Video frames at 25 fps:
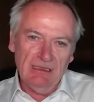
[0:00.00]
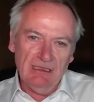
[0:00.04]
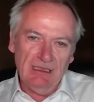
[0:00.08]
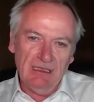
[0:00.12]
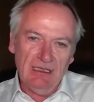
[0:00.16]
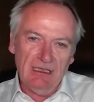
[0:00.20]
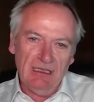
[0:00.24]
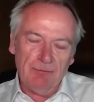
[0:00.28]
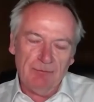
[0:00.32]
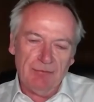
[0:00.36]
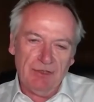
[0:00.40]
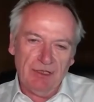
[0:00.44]

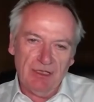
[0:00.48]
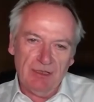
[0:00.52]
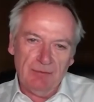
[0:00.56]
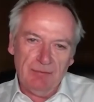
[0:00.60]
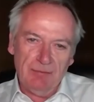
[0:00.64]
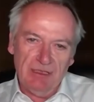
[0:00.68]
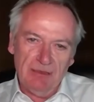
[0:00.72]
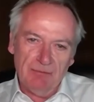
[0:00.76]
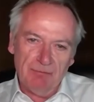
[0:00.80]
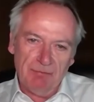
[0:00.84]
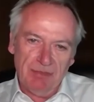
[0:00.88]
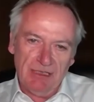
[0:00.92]
And by
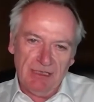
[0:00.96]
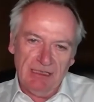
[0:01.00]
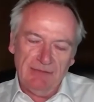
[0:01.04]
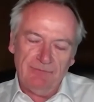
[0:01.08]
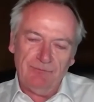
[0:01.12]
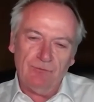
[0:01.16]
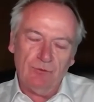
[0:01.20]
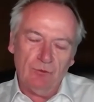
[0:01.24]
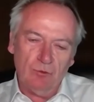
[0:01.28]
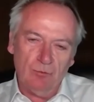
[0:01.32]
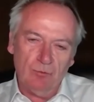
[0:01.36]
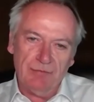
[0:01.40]
being
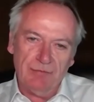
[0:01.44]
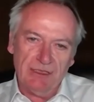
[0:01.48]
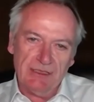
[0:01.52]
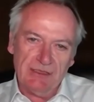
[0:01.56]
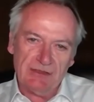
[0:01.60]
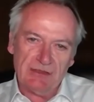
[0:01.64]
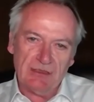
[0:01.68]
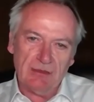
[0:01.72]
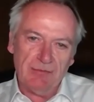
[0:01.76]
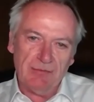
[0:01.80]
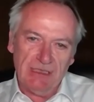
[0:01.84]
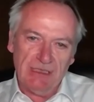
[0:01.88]

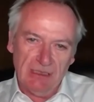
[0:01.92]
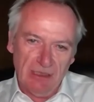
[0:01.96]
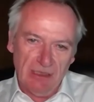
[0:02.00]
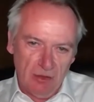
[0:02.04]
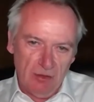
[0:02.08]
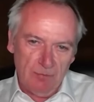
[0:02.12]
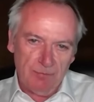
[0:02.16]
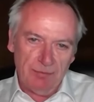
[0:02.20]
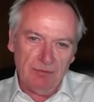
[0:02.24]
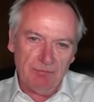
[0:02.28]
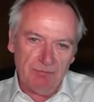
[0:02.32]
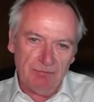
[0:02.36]
platform-based, I mean
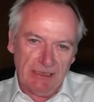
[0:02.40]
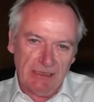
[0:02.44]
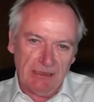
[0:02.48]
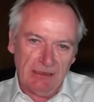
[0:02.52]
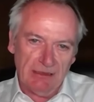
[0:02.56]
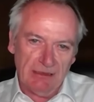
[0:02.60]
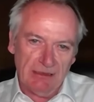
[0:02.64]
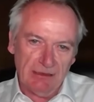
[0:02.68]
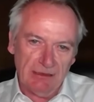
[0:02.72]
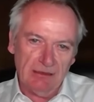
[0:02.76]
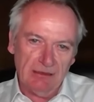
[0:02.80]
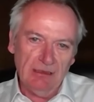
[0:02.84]
open
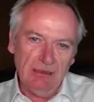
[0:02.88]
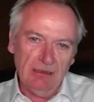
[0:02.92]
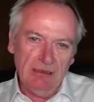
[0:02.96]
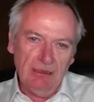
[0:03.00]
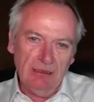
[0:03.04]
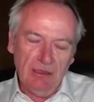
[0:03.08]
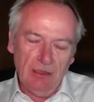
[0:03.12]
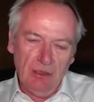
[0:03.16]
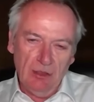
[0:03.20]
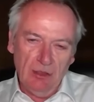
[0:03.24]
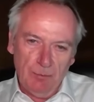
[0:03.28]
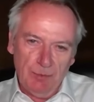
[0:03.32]
banking,
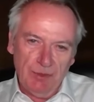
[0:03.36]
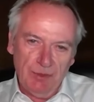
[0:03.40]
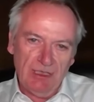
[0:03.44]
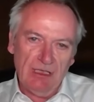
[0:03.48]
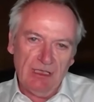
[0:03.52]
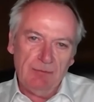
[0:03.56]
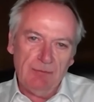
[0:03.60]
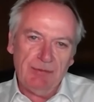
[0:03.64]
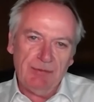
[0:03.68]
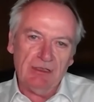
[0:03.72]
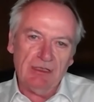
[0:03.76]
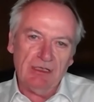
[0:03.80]
open
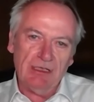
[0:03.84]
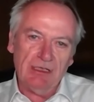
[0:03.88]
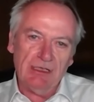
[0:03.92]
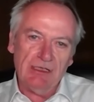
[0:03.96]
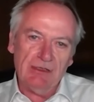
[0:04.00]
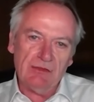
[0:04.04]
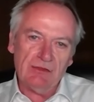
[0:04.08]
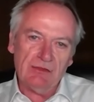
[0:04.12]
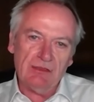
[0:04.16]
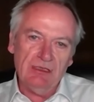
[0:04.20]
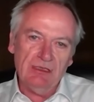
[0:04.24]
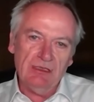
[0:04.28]

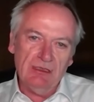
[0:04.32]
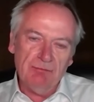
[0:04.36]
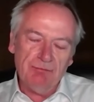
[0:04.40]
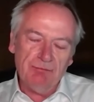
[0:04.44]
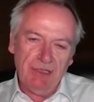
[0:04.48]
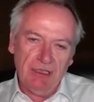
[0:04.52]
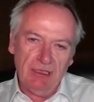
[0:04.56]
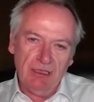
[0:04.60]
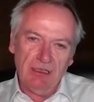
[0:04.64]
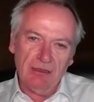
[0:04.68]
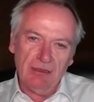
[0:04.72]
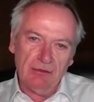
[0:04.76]
APIs,
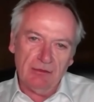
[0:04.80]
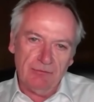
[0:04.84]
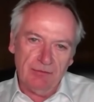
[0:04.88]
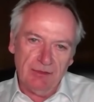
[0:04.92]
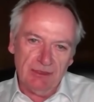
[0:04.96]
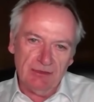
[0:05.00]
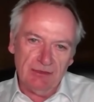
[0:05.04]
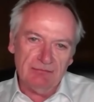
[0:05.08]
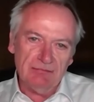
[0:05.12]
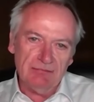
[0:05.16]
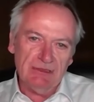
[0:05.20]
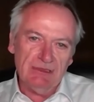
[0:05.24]

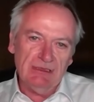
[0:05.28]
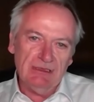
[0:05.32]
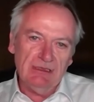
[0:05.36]
partnering,